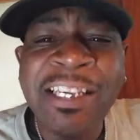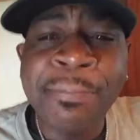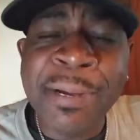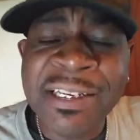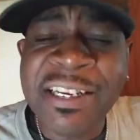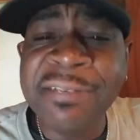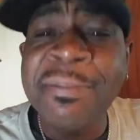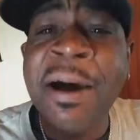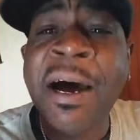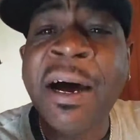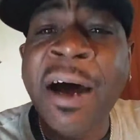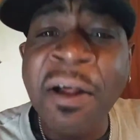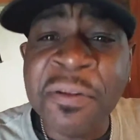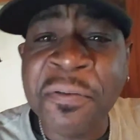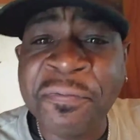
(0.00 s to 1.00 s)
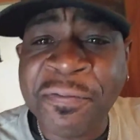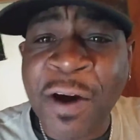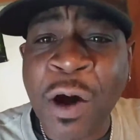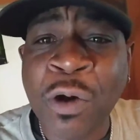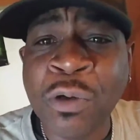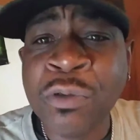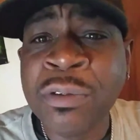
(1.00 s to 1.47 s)
to mention my other
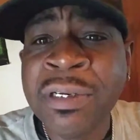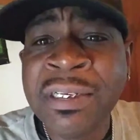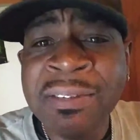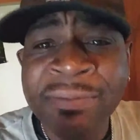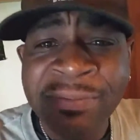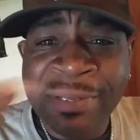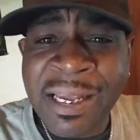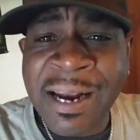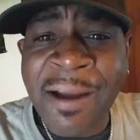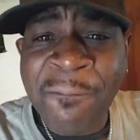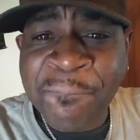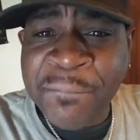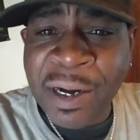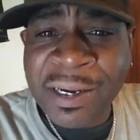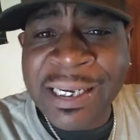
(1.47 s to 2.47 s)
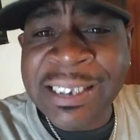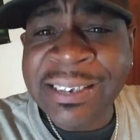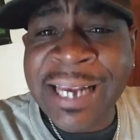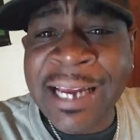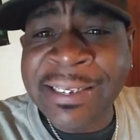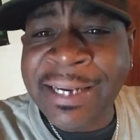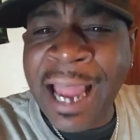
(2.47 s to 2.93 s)
phone that